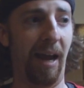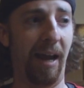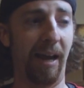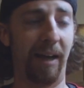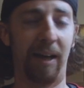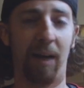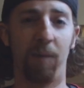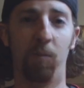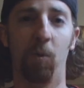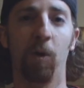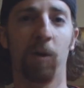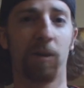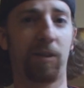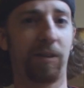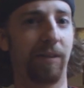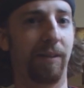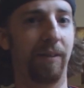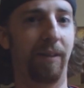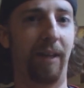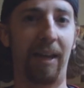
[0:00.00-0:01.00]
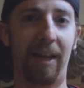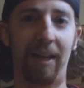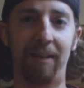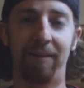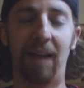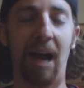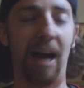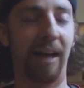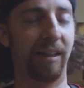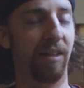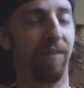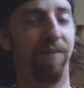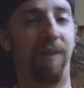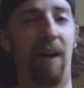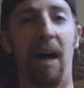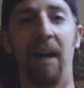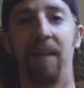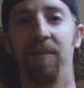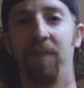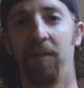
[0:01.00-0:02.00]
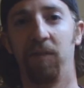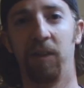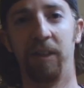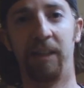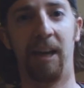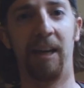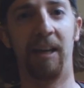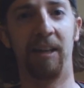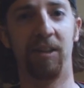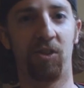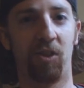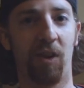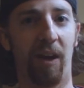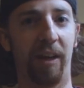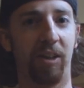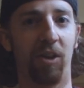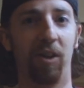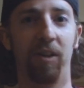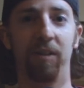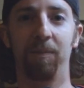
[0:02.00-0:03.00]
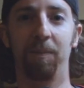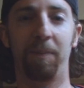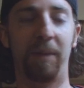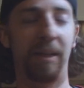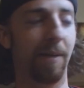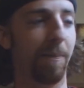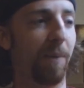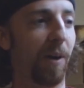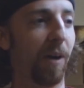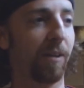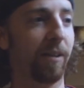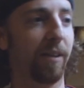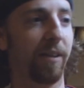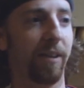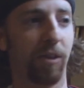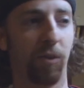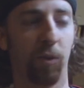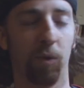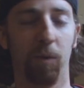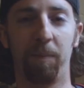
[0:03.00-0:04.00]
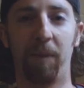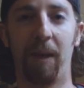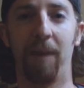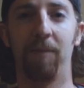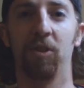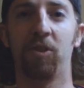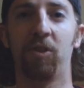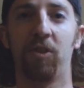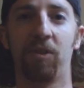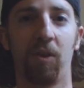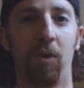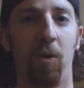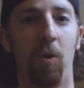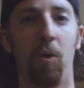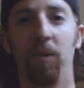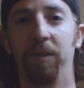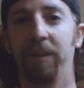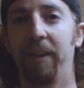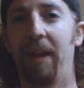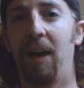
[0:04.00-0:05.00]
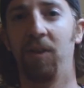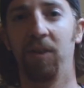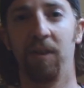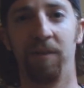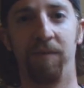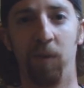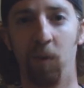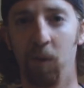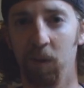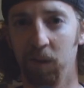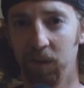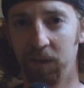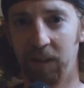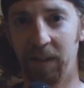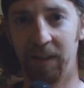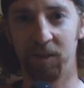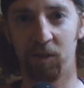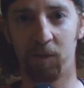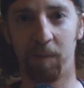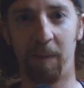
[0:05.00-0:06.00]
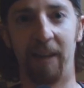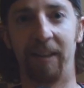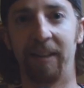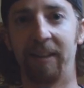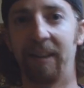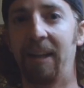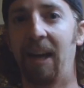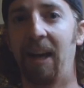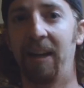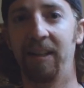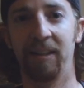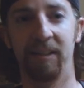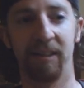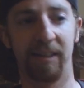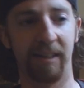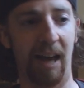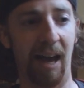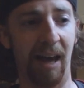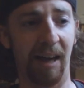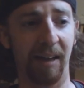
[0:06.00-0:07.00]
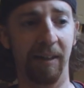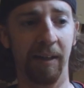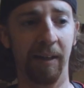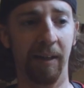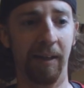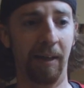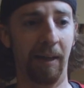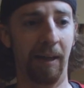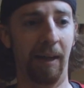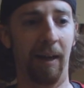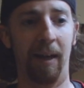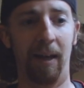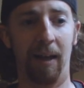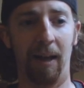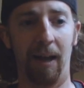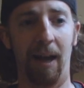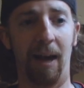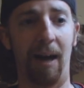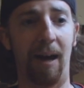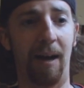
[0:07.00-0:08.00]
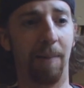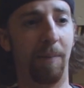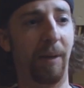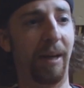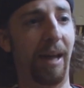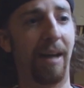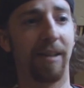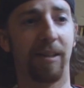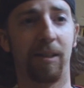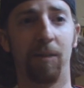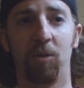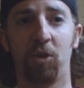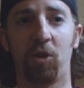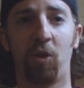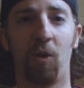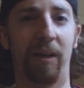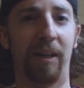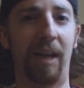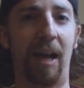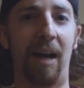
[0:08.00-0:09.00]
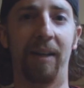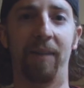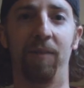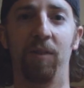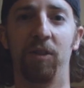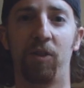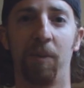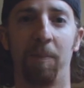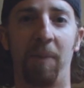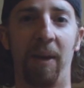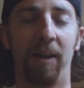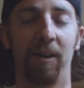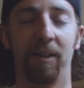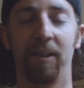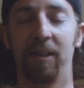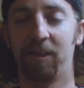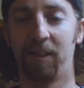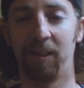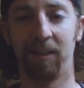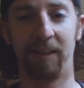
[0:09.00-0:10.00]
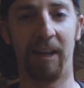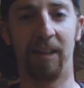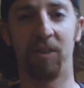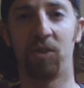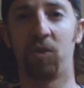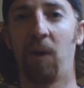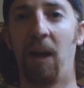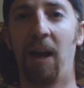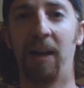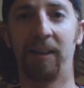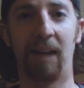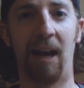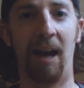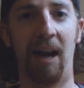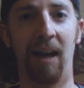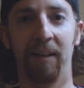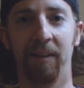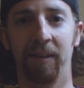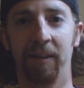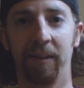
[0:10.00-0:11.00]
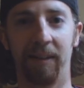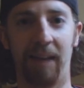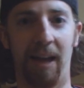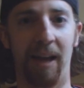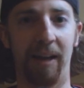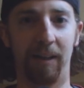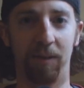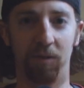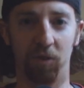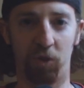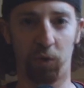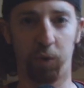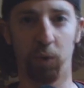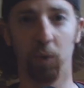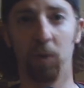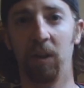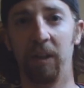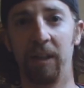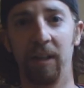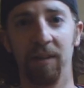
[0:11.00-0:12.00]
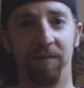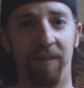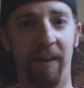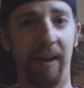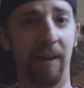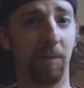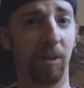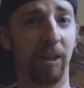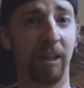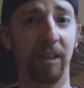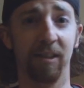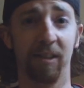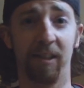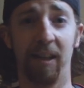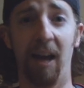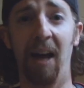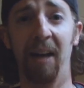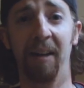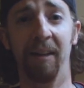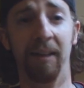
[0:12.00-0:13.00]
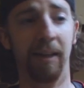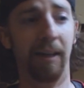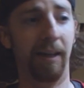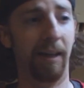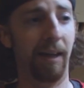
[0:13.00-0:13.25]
And I worked 9 to 5 every day, so I couldn't be a part of the group that was holding down the fort and spending the night inside. But as it was going on, it was apparent as the days dragged on that it was truly a family inside.